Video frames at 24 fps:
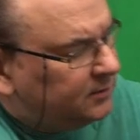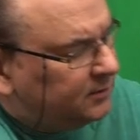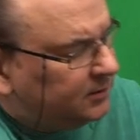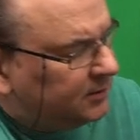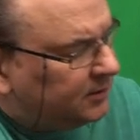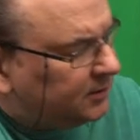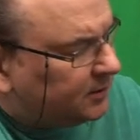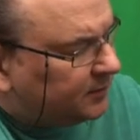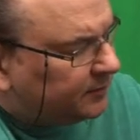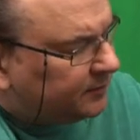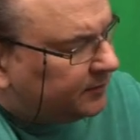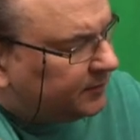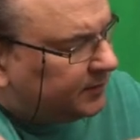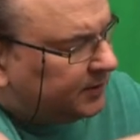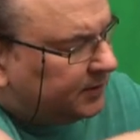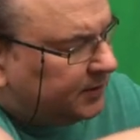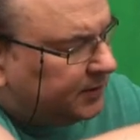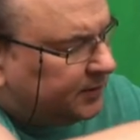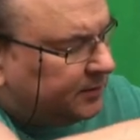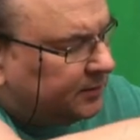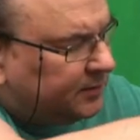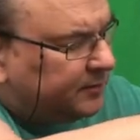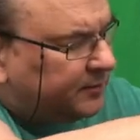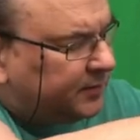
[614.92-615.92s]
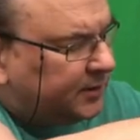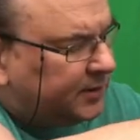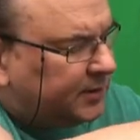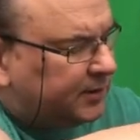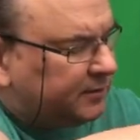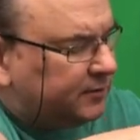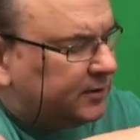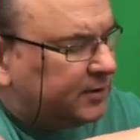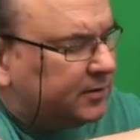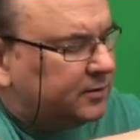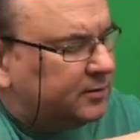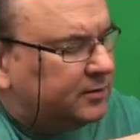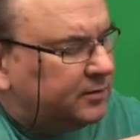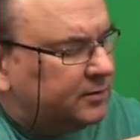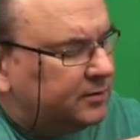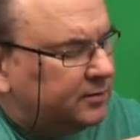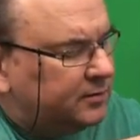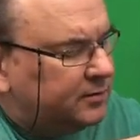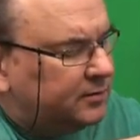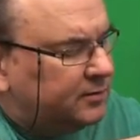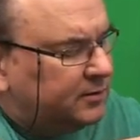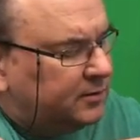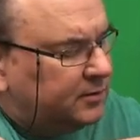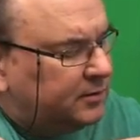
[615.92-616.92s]
no, and then we have
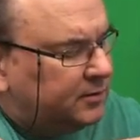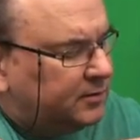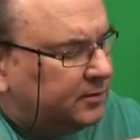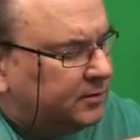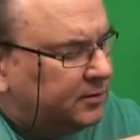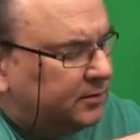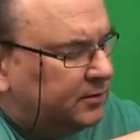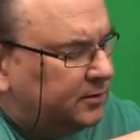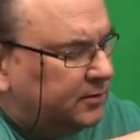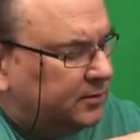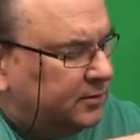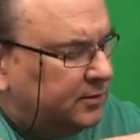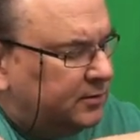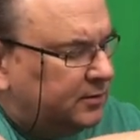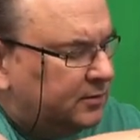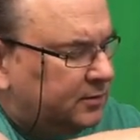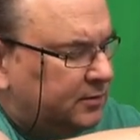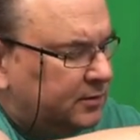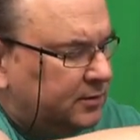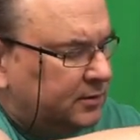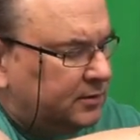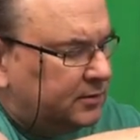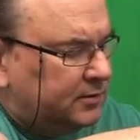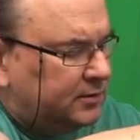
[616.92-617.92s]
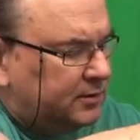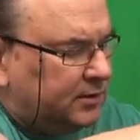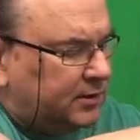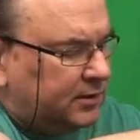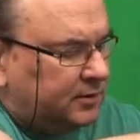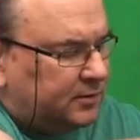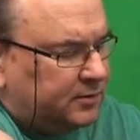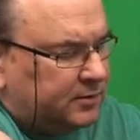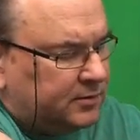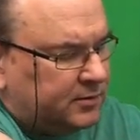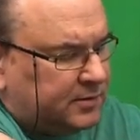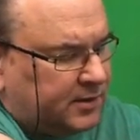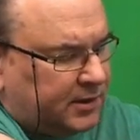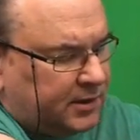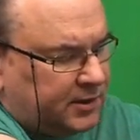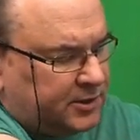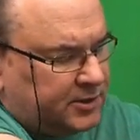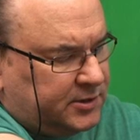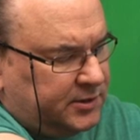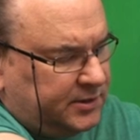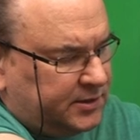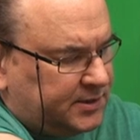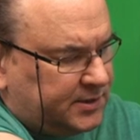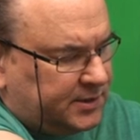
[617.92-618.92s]
a... I got
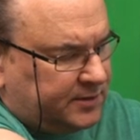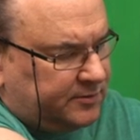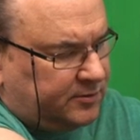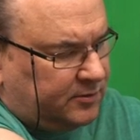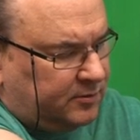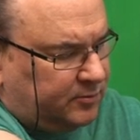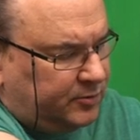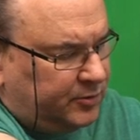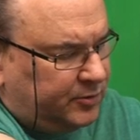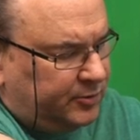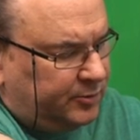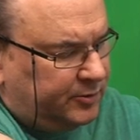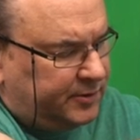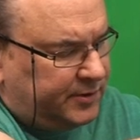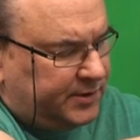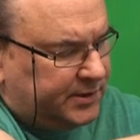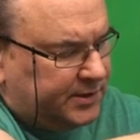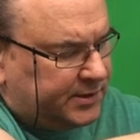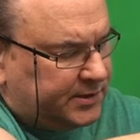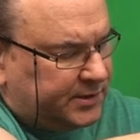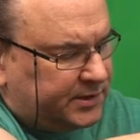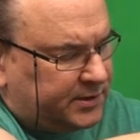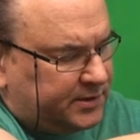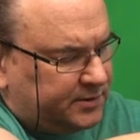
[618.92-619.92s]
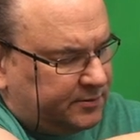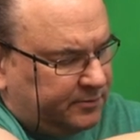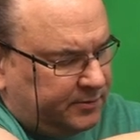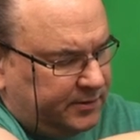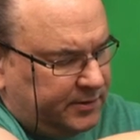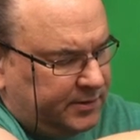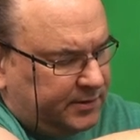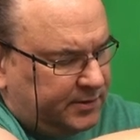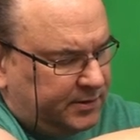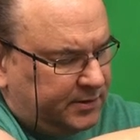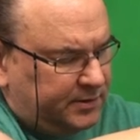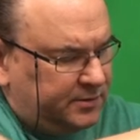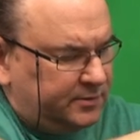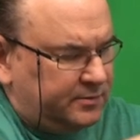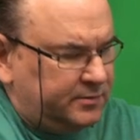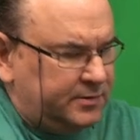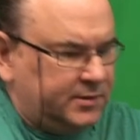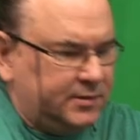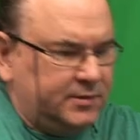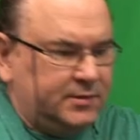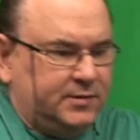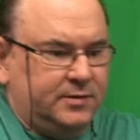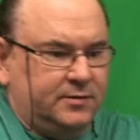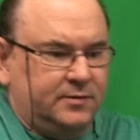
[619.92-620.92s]
actually several boot discs with the
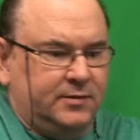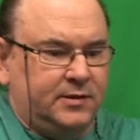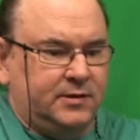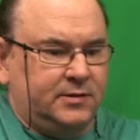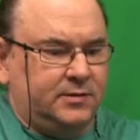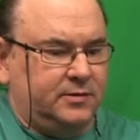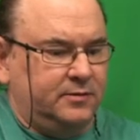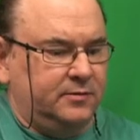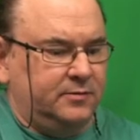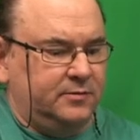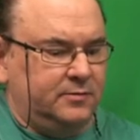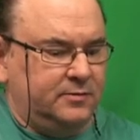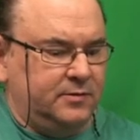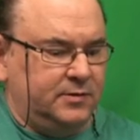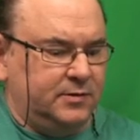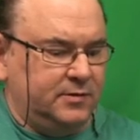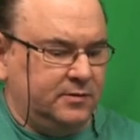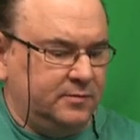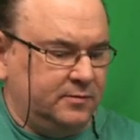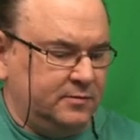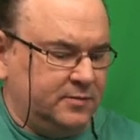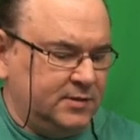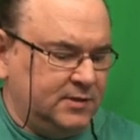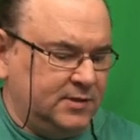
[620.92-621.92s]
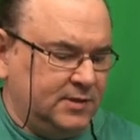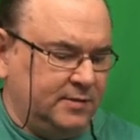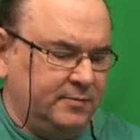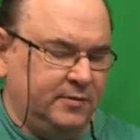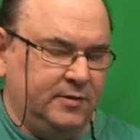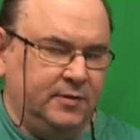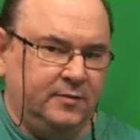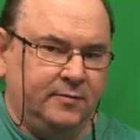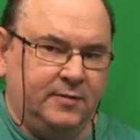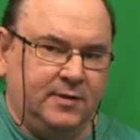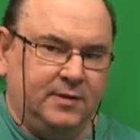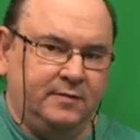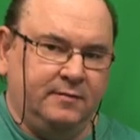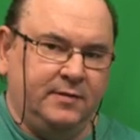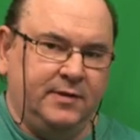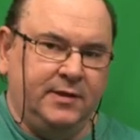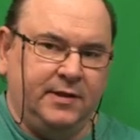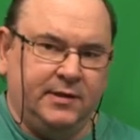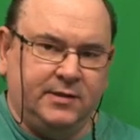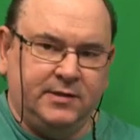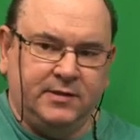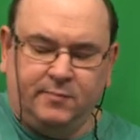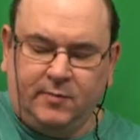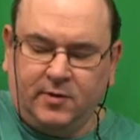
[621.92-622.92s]
unit, so that's good. So some of them have an
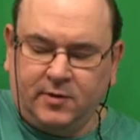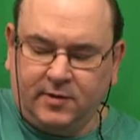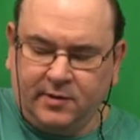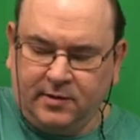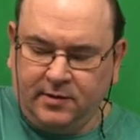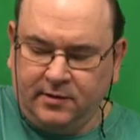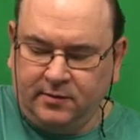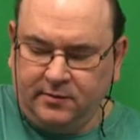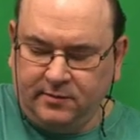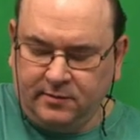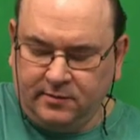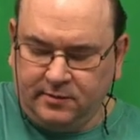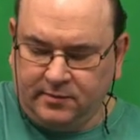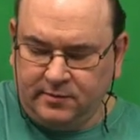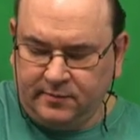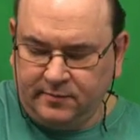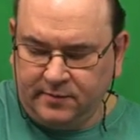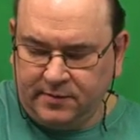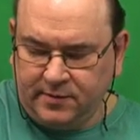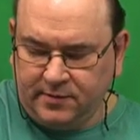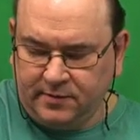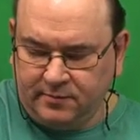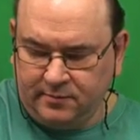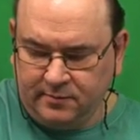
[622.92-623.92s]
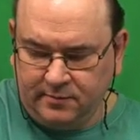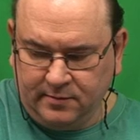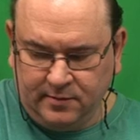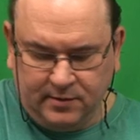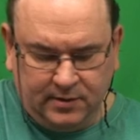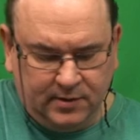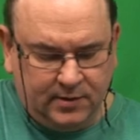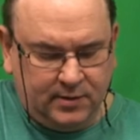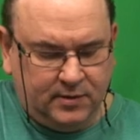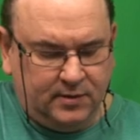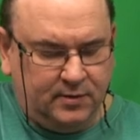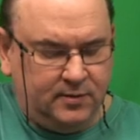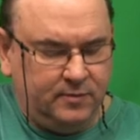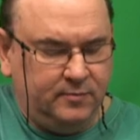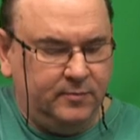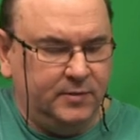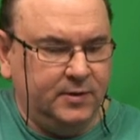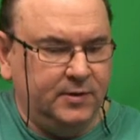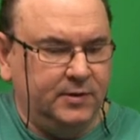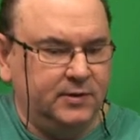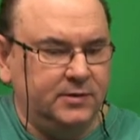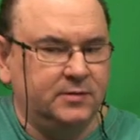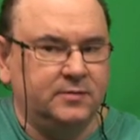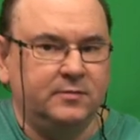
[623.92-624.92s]
X marking on them, so...
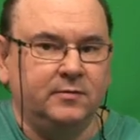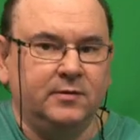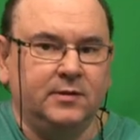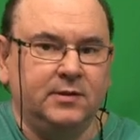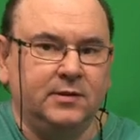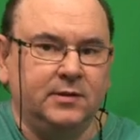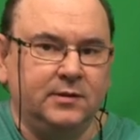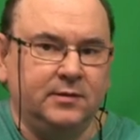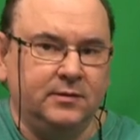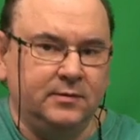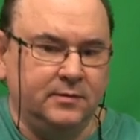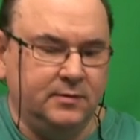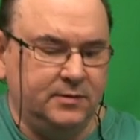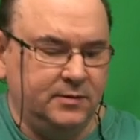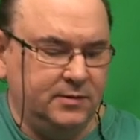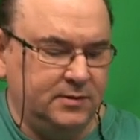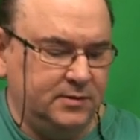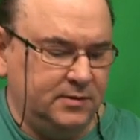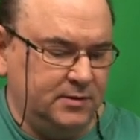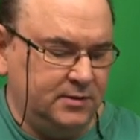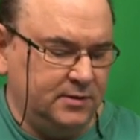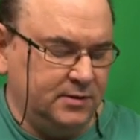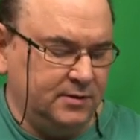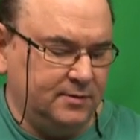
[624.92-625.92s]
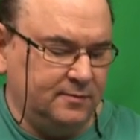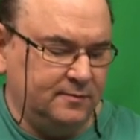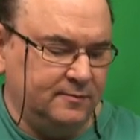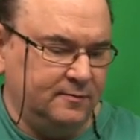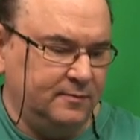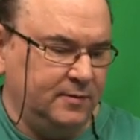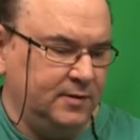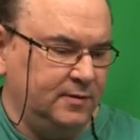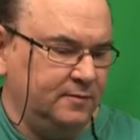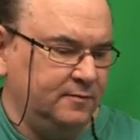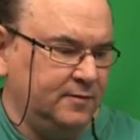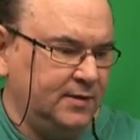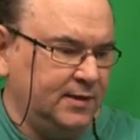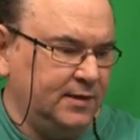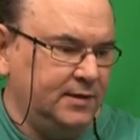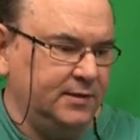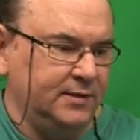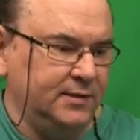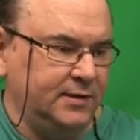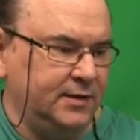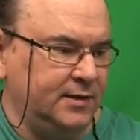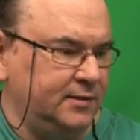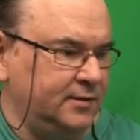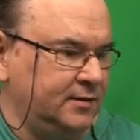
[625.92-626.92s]
But this one has um, been
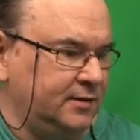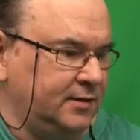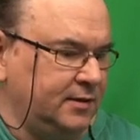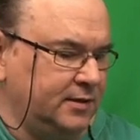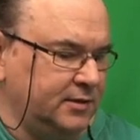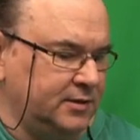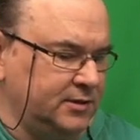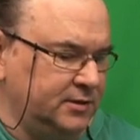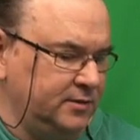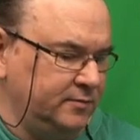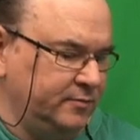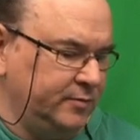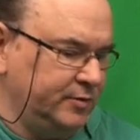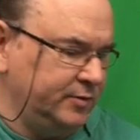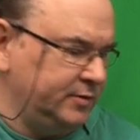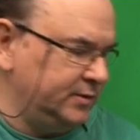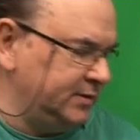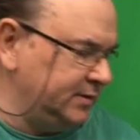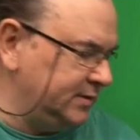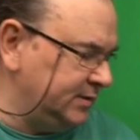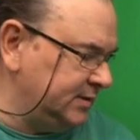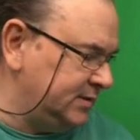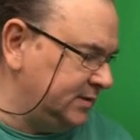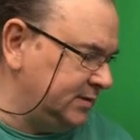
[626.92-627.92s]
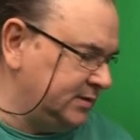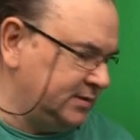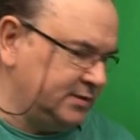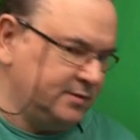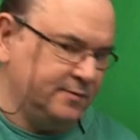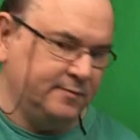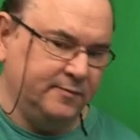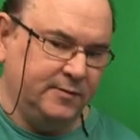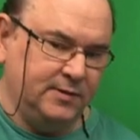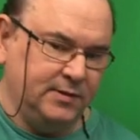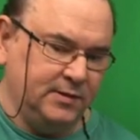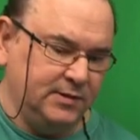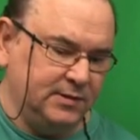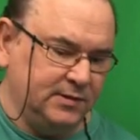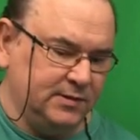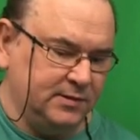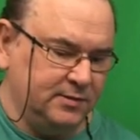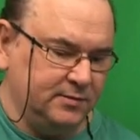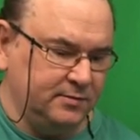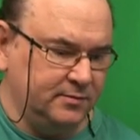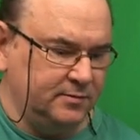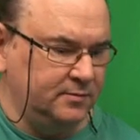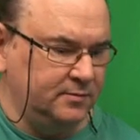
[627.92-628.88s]
validated, I actually booted the system with this,